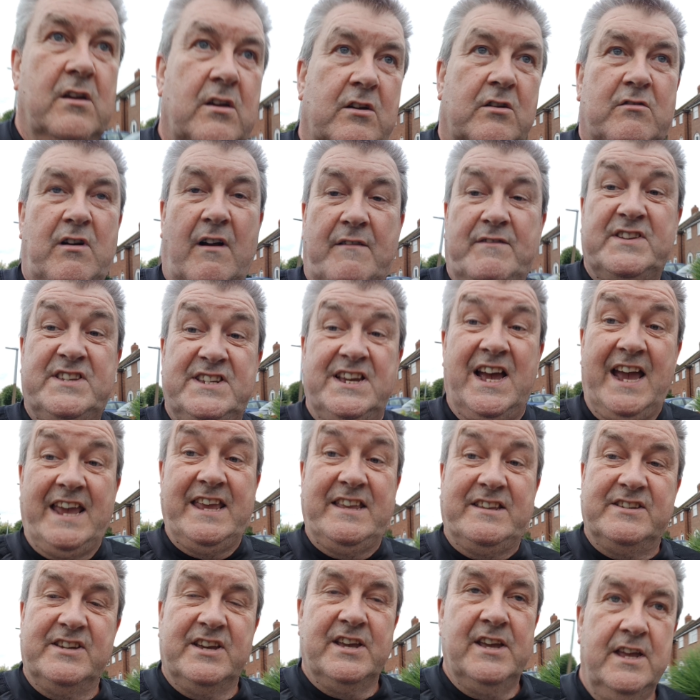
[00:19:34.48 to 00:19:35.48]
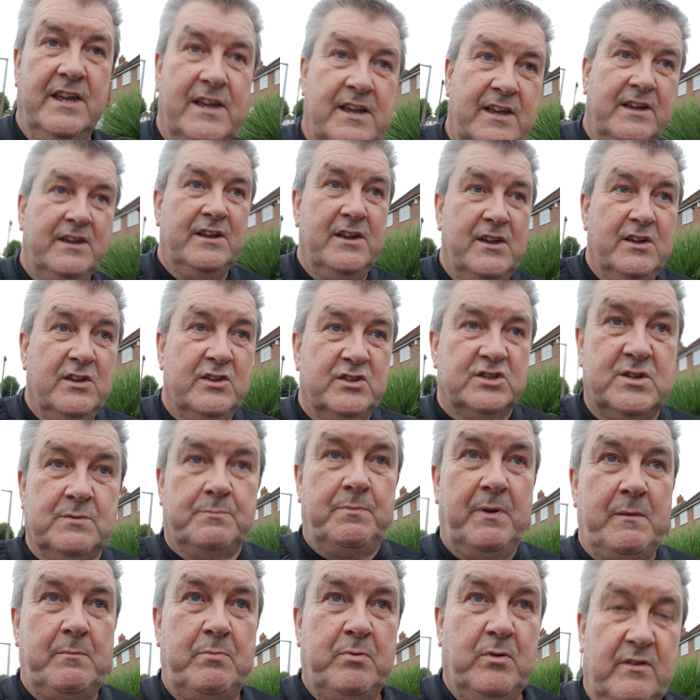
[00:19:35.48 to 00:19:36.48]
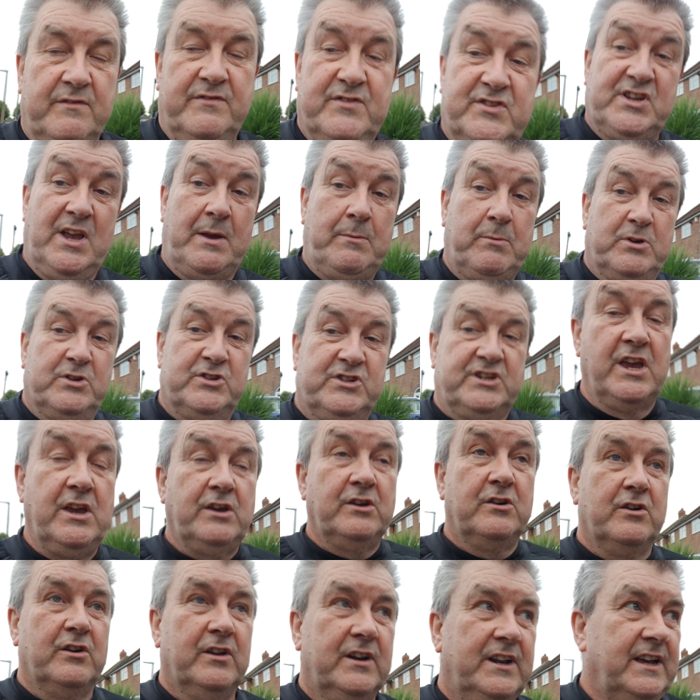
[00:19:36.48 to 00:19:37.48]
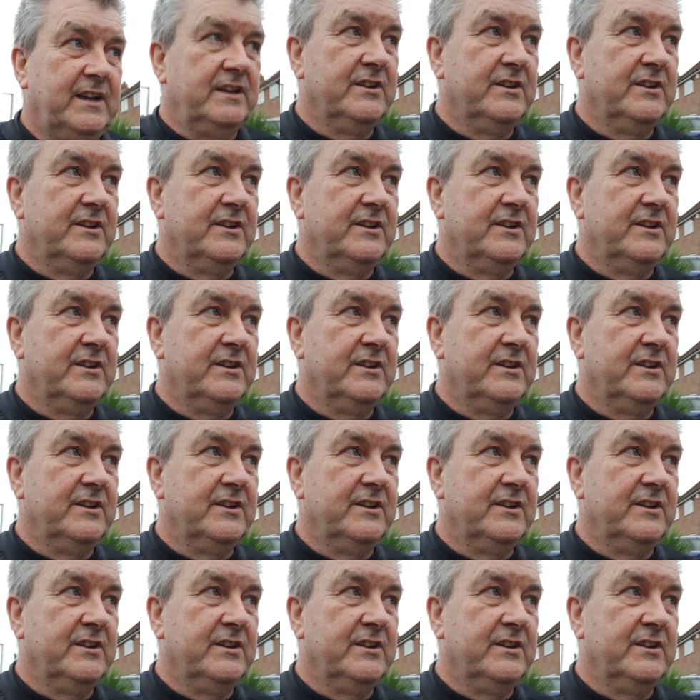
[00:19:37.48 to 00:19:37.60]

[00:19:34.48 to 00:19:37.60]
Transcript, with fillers: gravitate to people of the same skin colour,